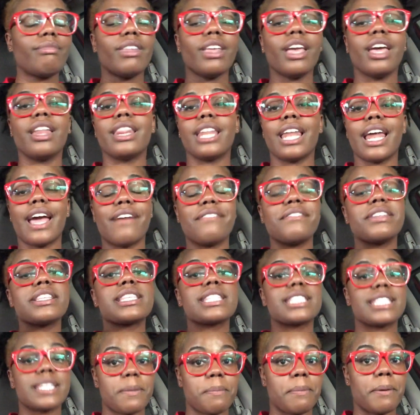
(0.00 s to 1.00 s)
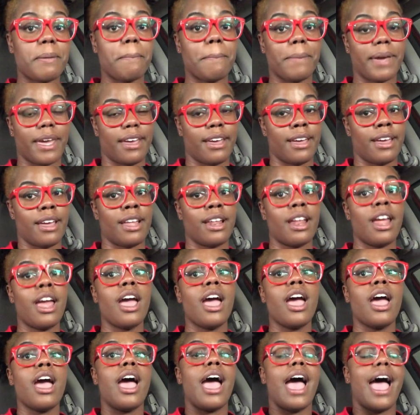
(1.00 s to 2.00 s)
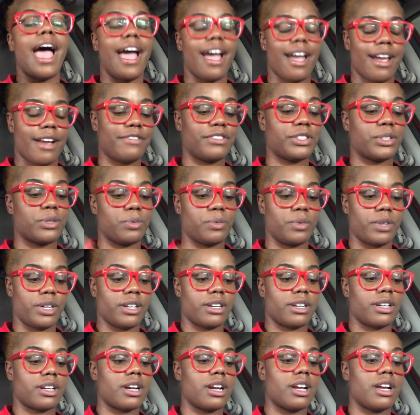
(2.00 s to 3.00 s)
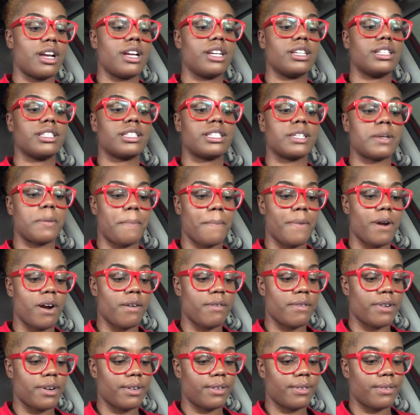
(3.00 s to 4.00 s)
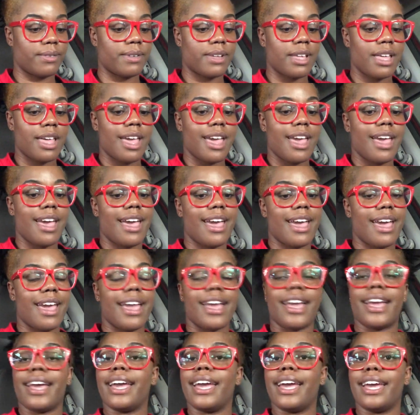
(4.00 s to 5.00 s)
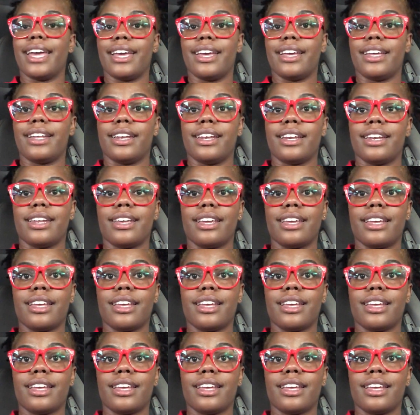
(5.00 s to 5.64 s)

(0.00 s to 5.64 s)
and I have a sip and paint after work tomorrow, and